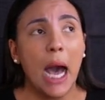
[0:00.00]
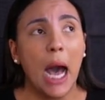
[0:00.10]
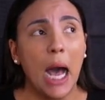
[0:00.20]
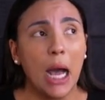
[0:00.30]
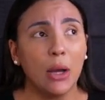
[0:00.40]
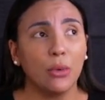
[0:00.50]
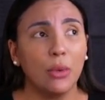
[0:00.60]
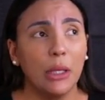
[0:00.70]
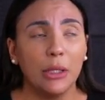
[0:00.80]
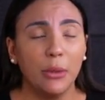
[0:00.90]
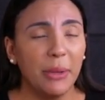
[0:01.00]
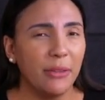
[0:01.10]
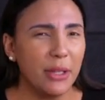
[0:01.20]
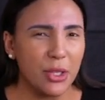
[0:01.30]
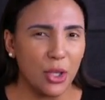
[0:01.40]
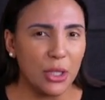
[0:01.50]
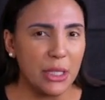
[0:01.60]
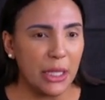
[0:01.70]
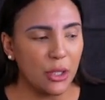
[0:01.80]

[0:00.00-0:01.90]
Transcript: a little bit of uncertainty in